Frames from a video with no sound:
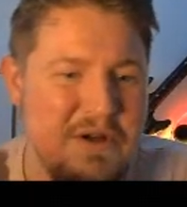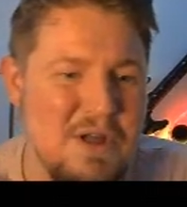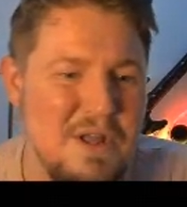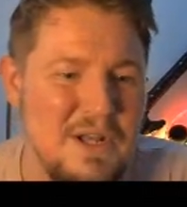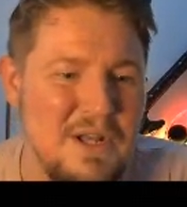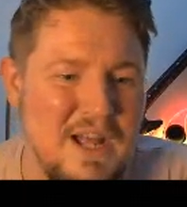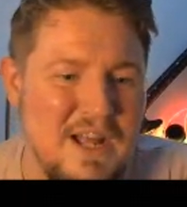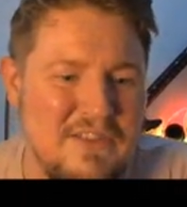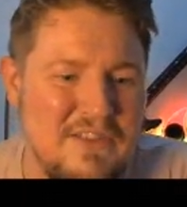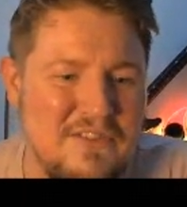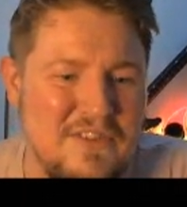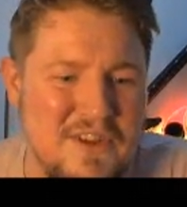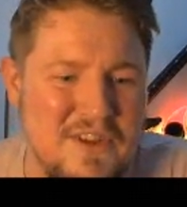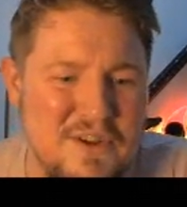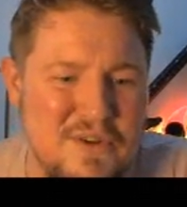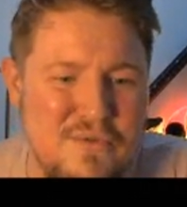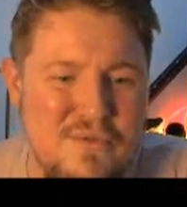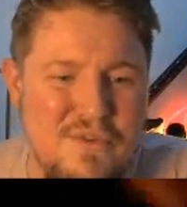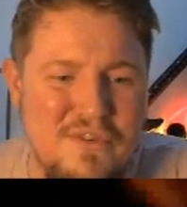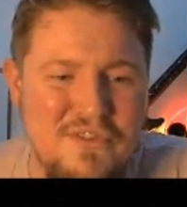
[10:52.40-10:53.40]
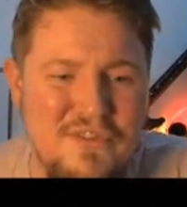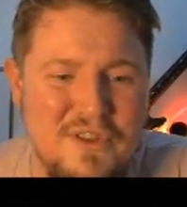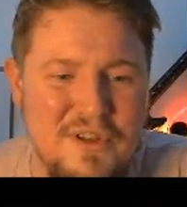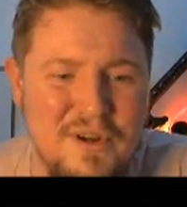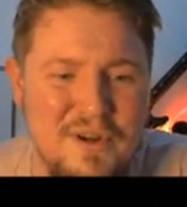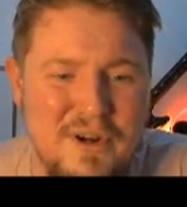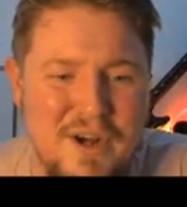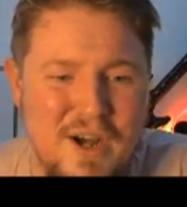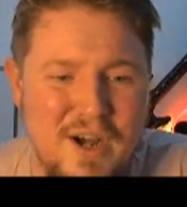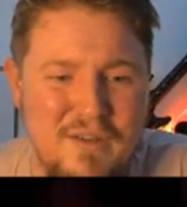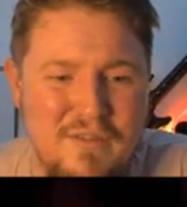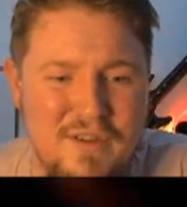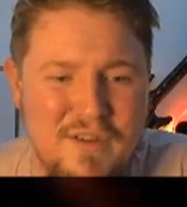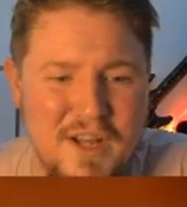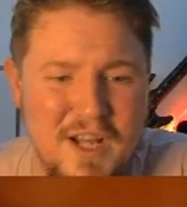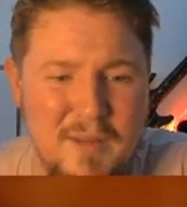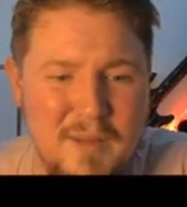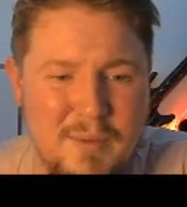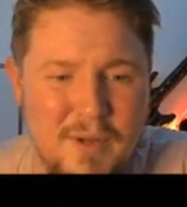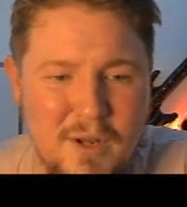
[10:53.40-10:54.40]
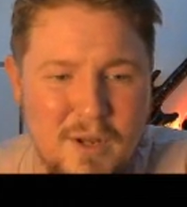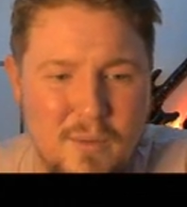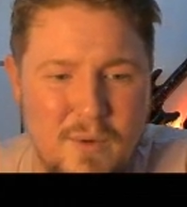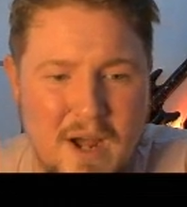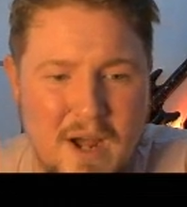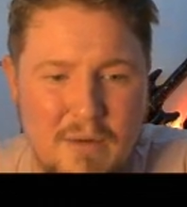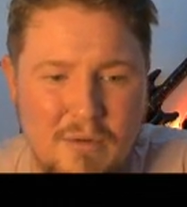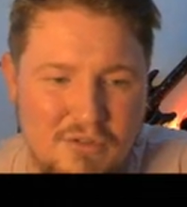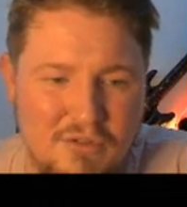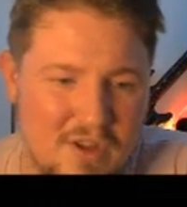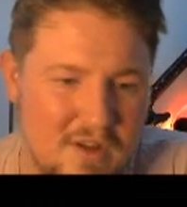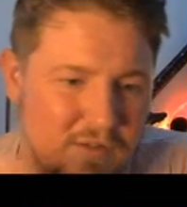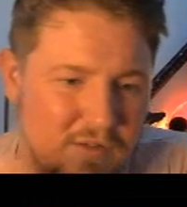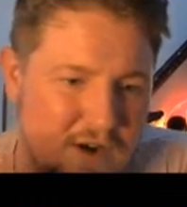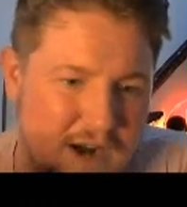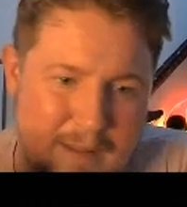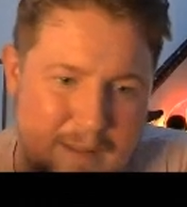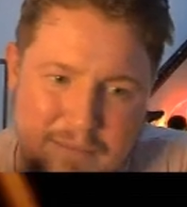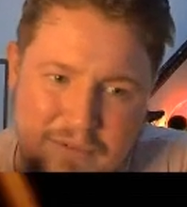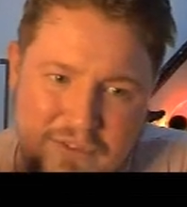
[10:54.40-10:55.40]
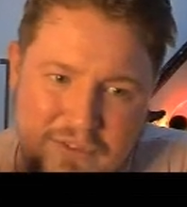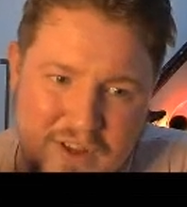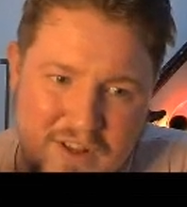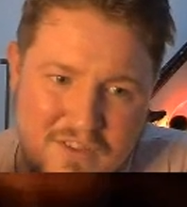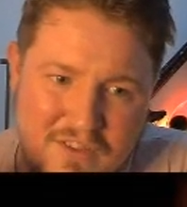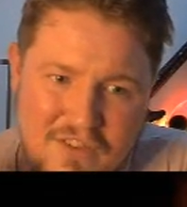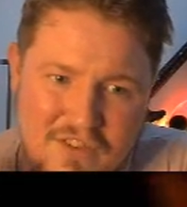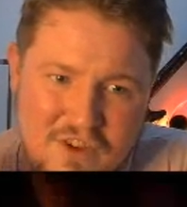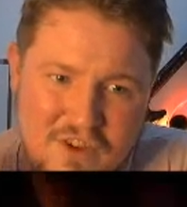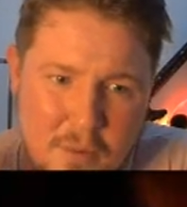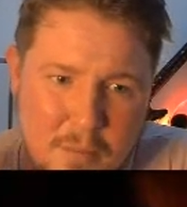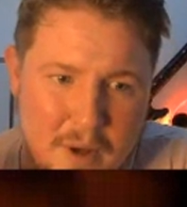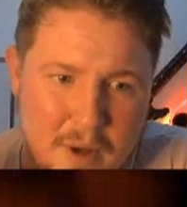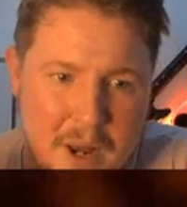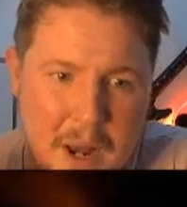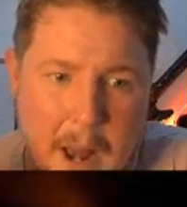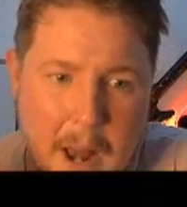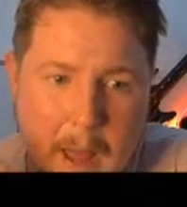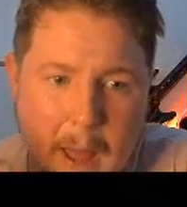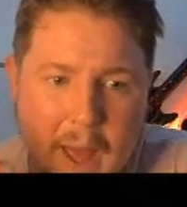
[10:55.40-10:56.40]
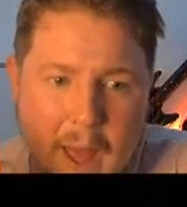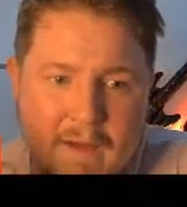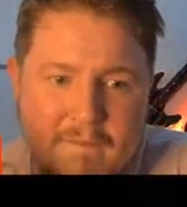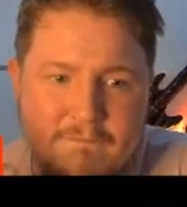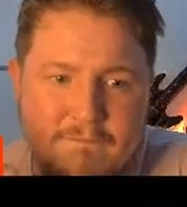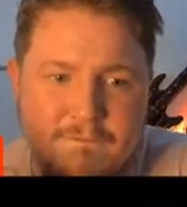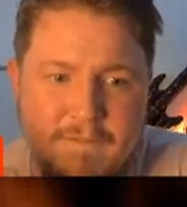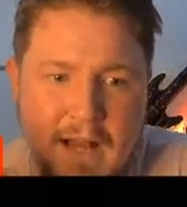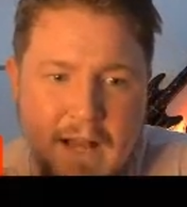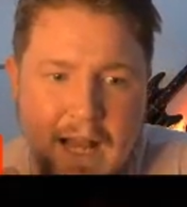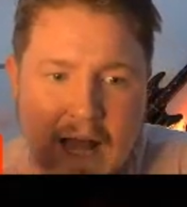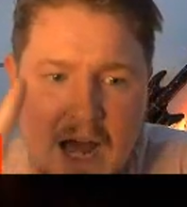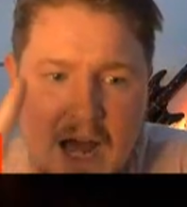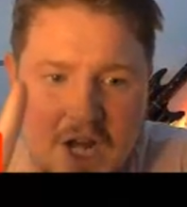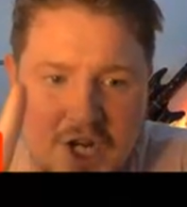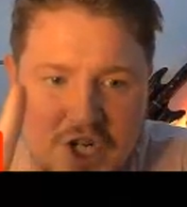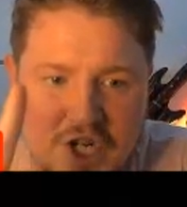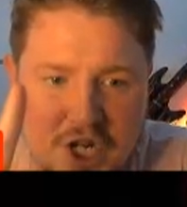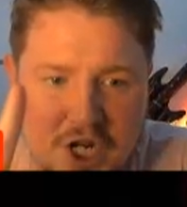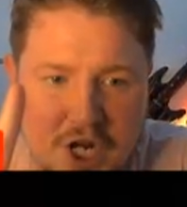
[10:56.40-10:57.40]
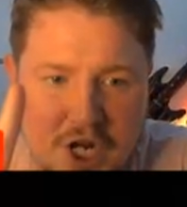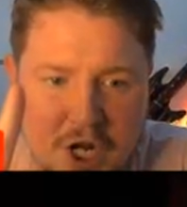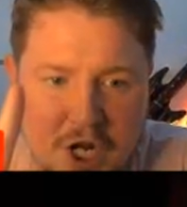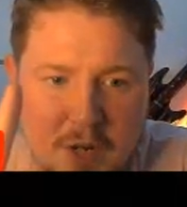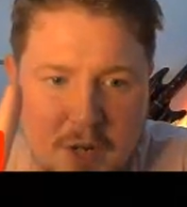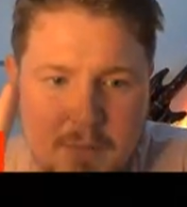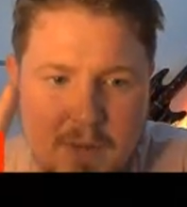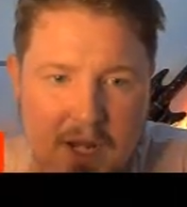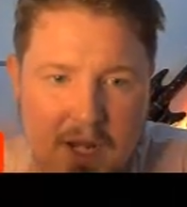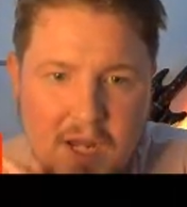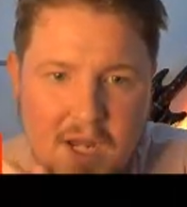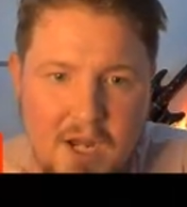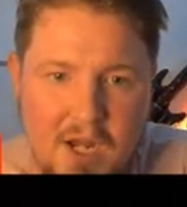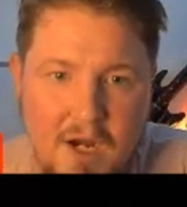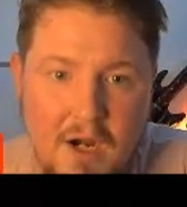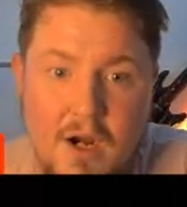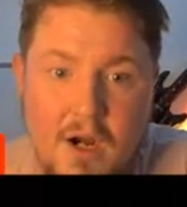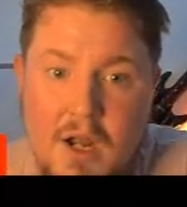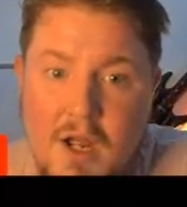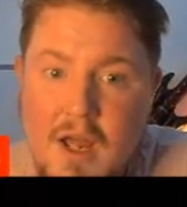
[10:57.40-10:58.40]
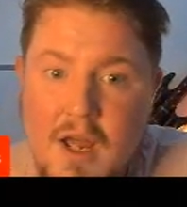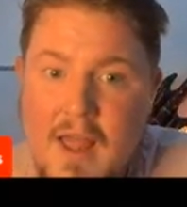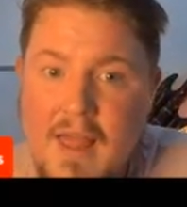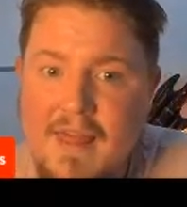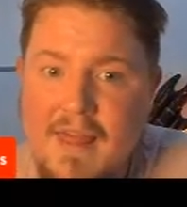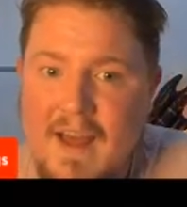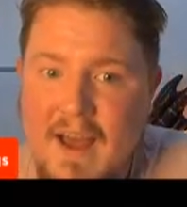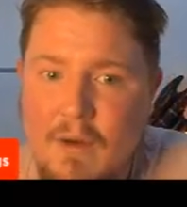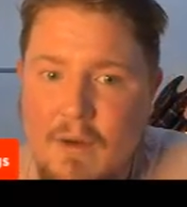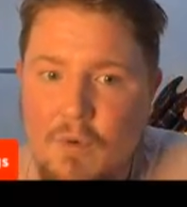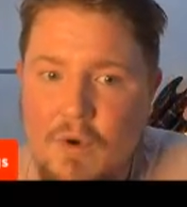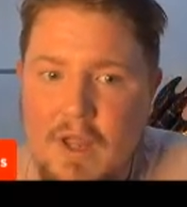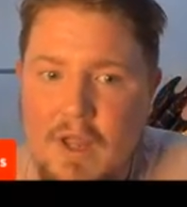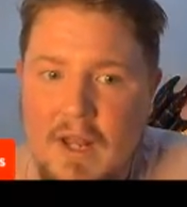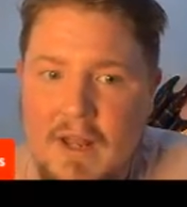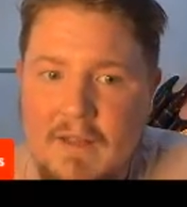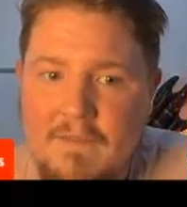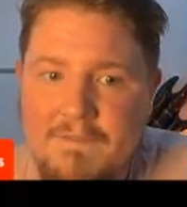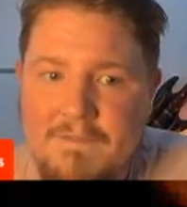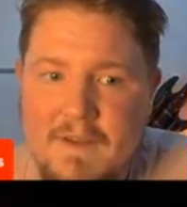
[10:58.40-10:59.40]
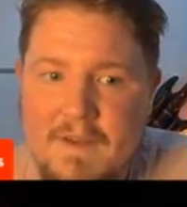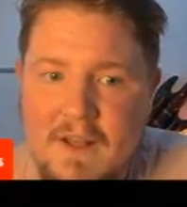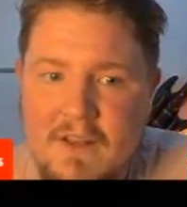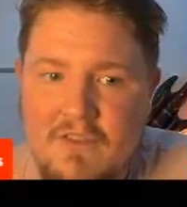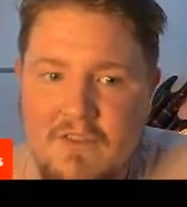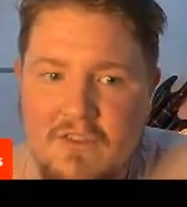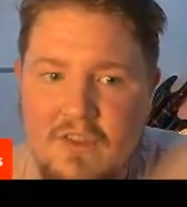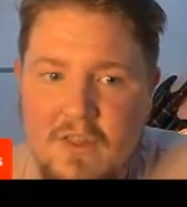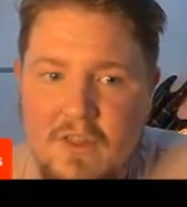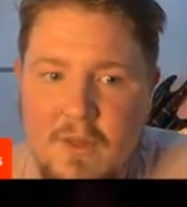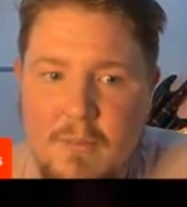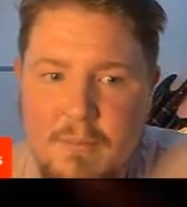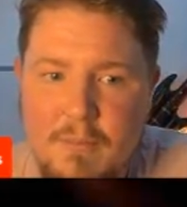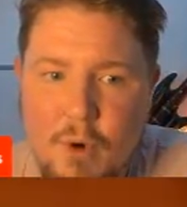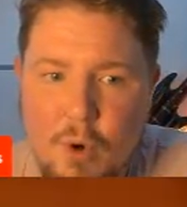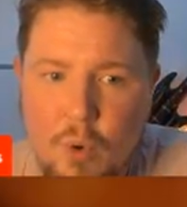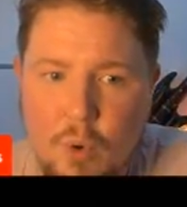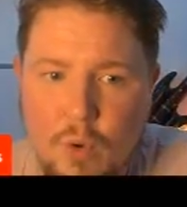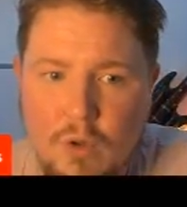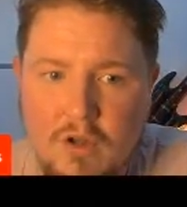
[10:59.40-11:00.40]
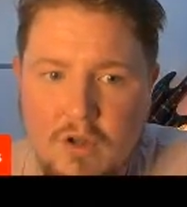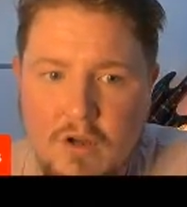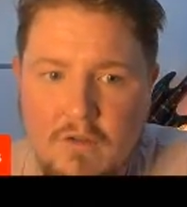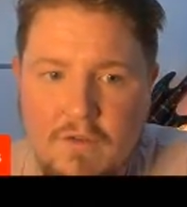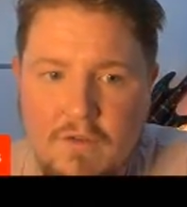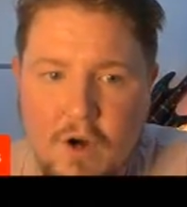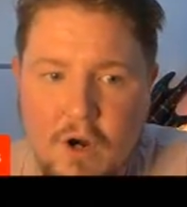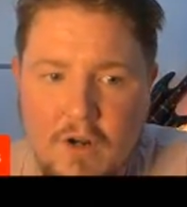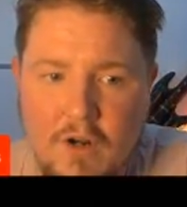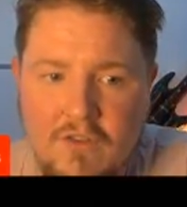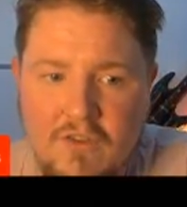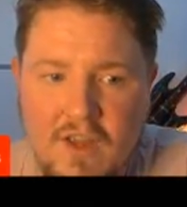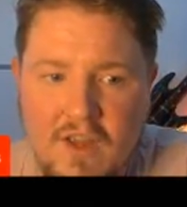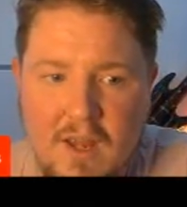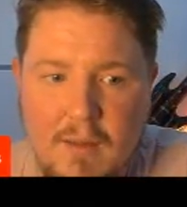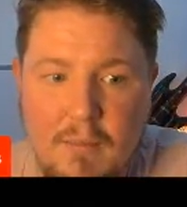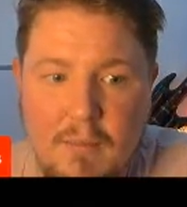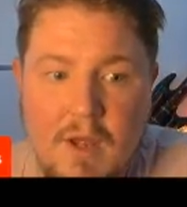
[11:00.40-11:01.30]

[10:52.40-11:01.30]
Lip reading: let's see who we still got available at wide receiver. I'm seeing someone flashing out at me here that really fits the mold of our team.